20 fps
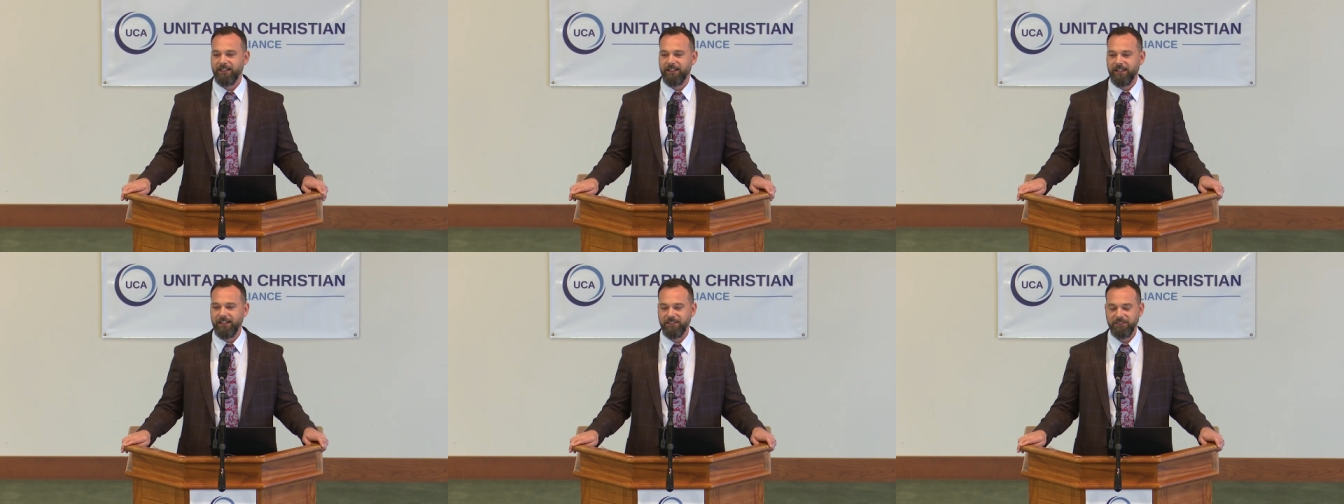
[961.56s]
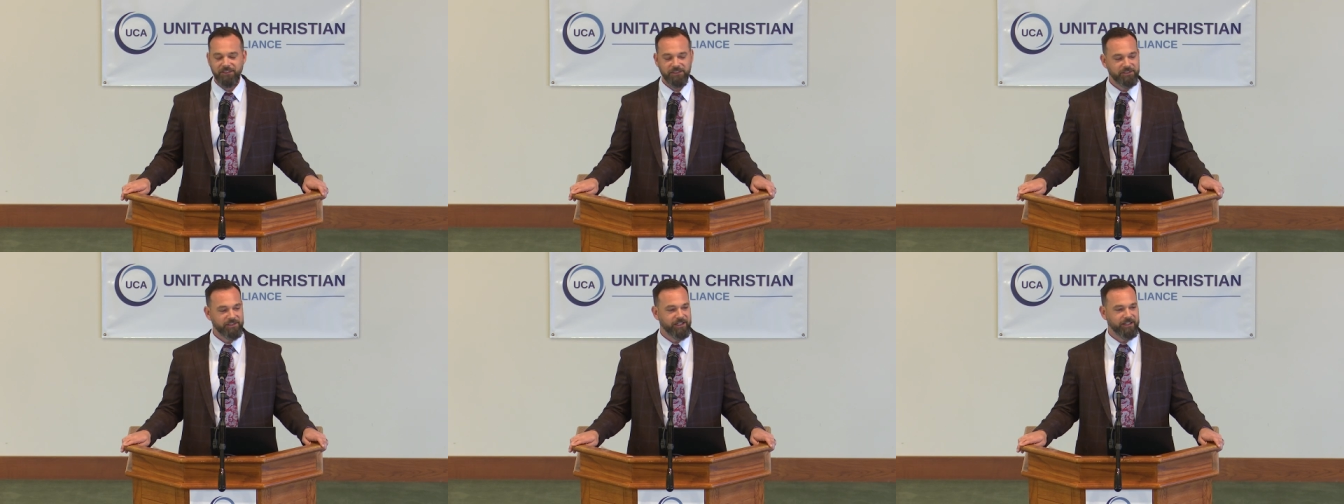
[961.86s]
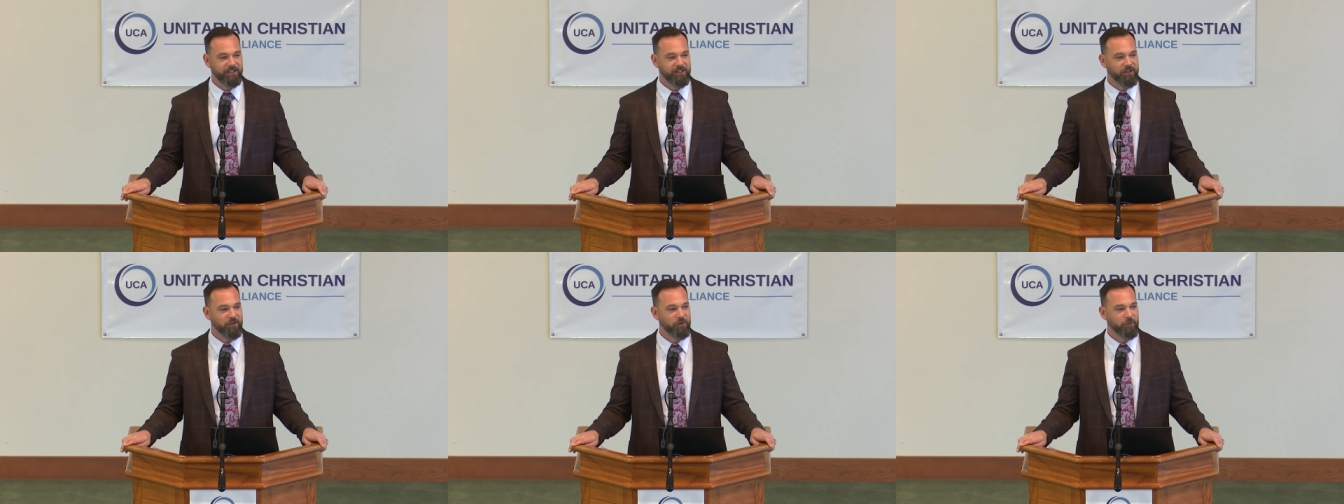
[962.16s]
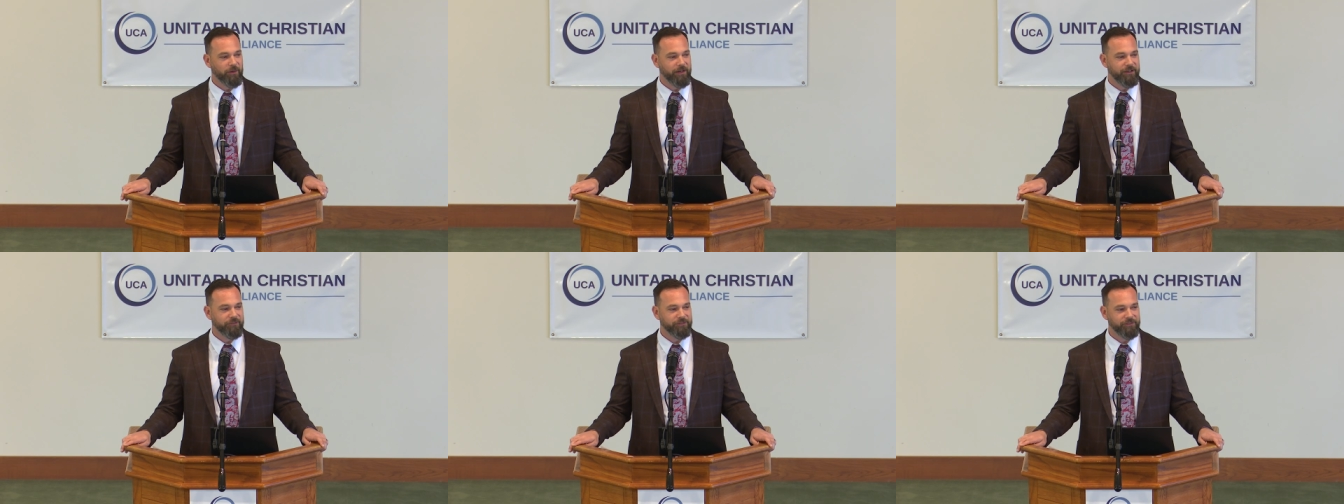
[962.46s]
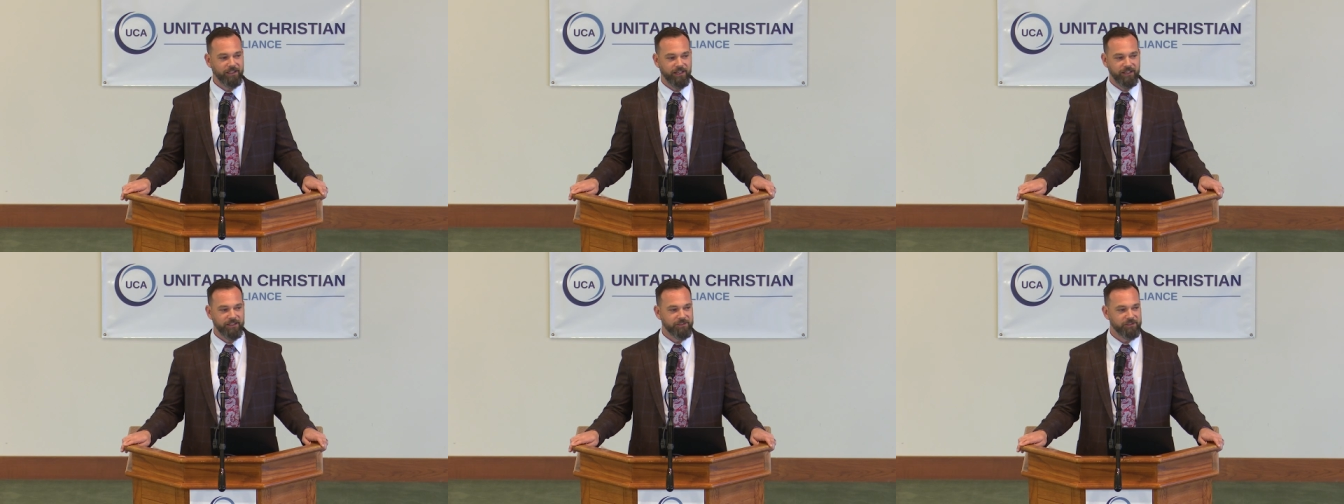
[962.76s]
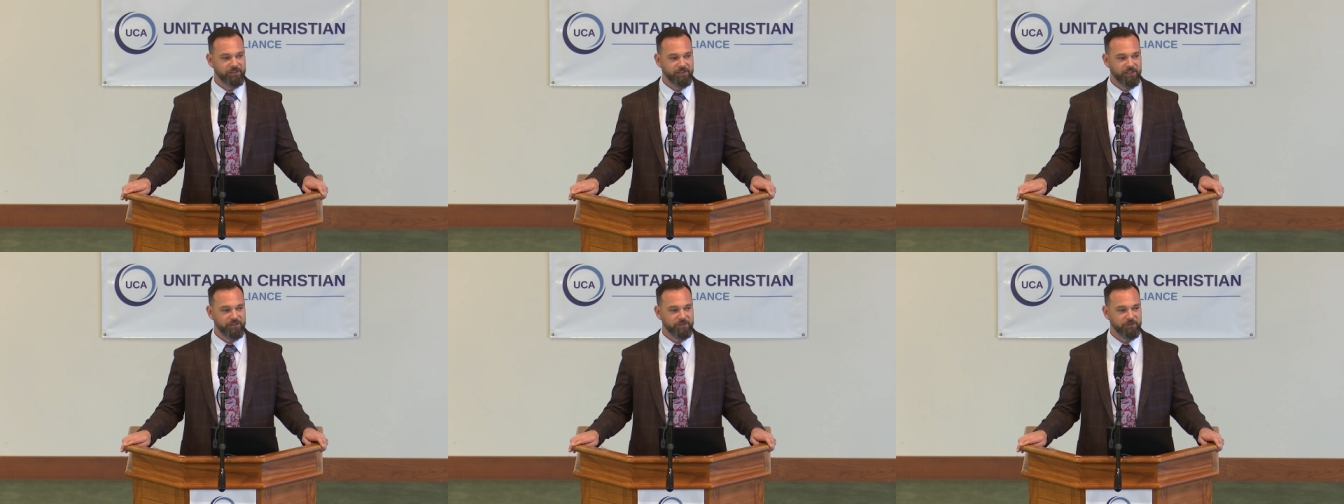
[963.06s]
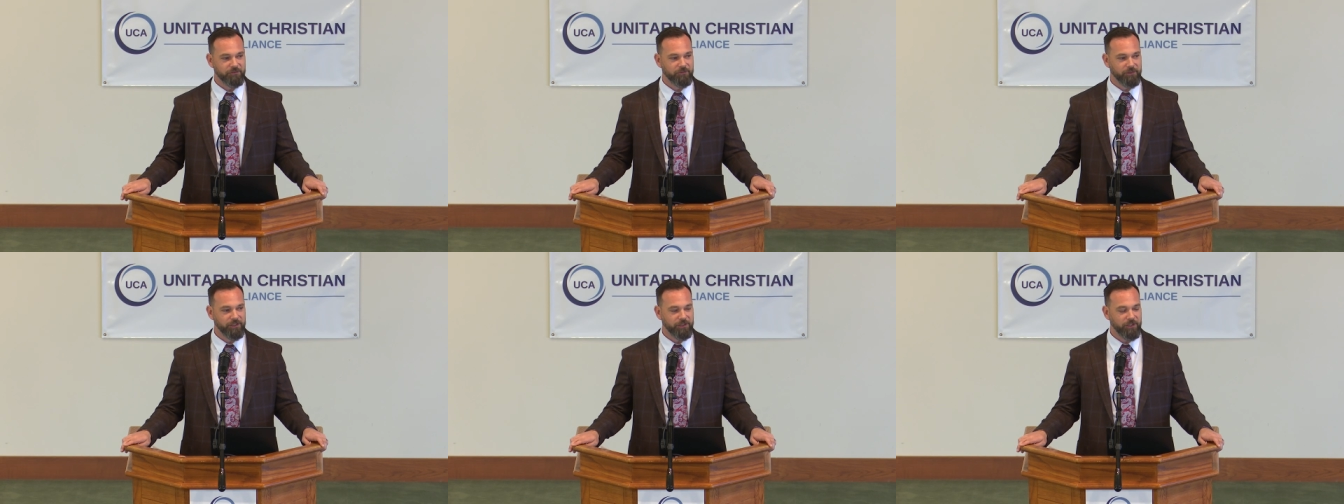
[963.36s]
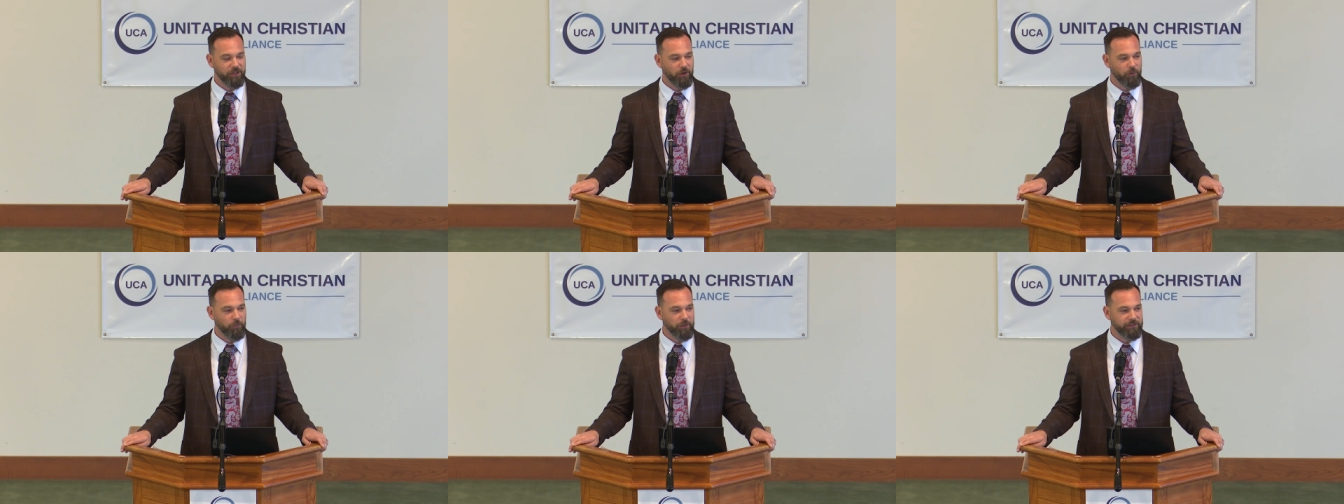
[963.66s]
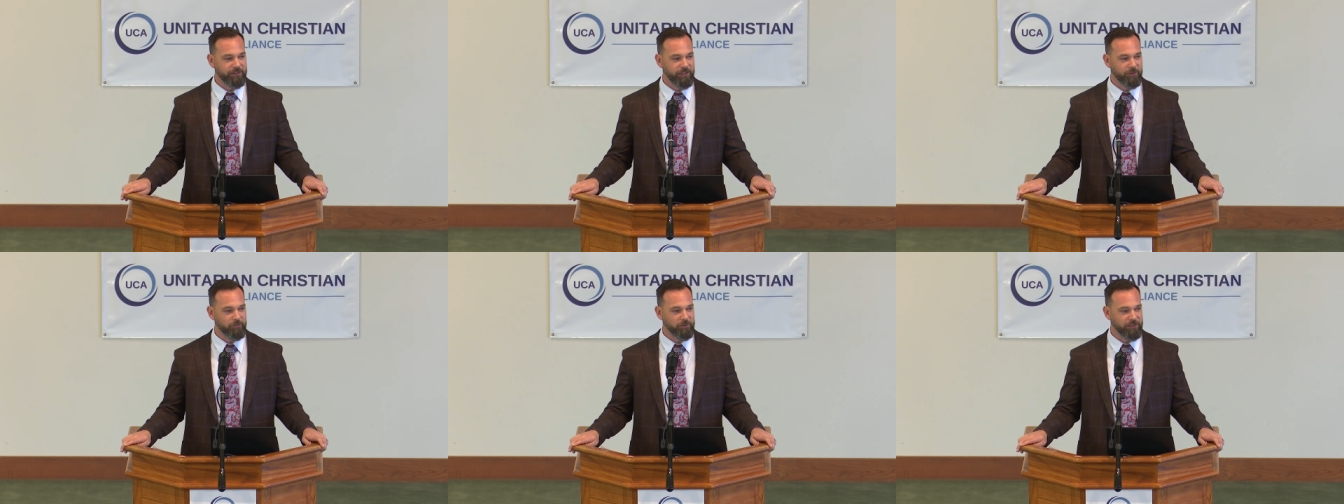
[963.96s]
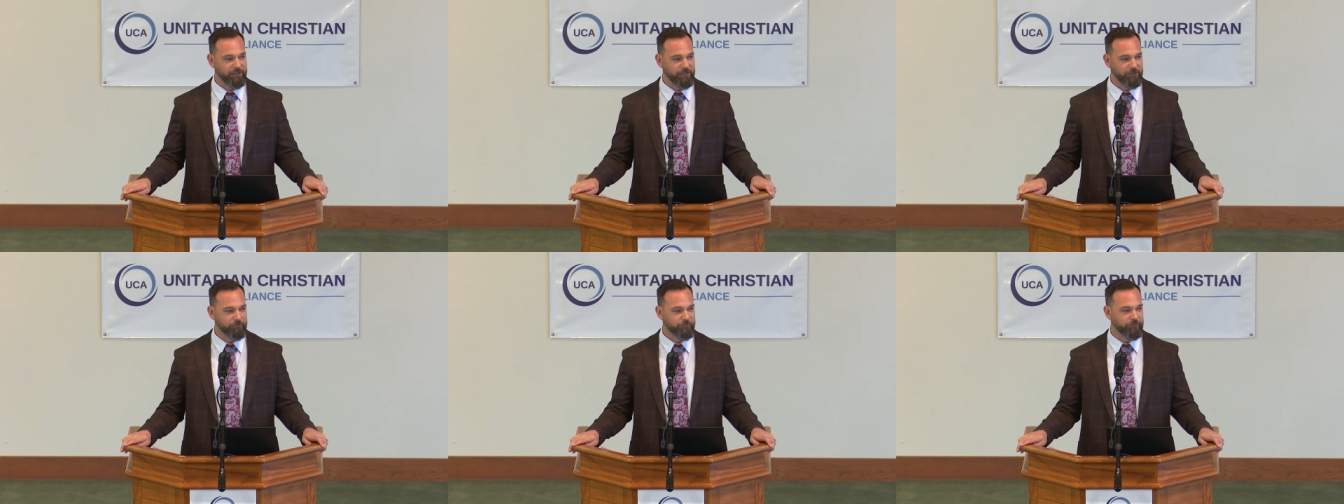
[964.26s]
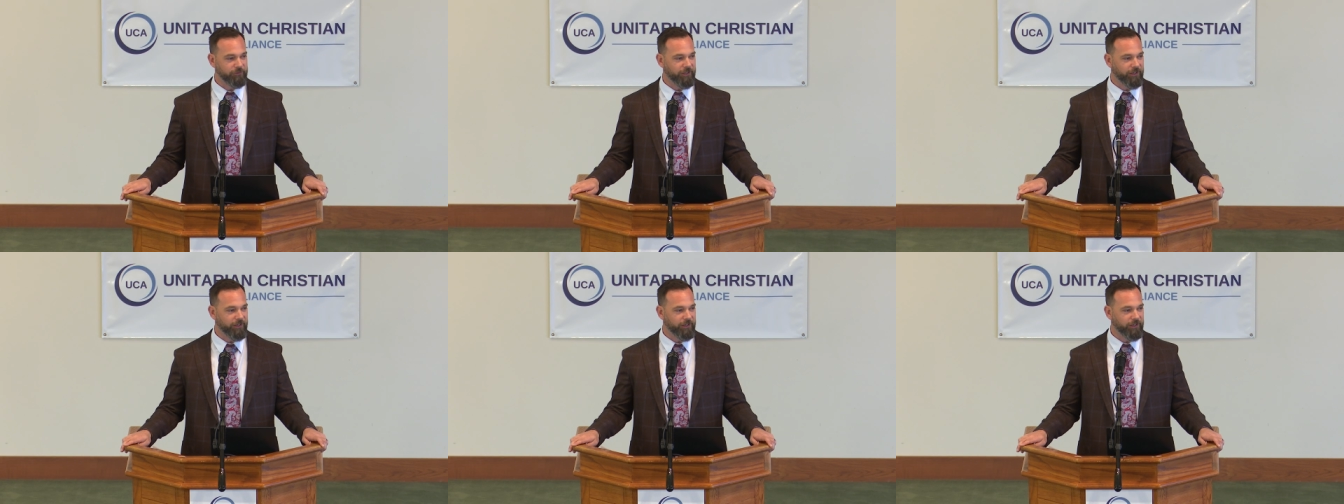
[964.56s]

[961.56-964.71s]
That's just like another way of saying she doesn't really know what they believe.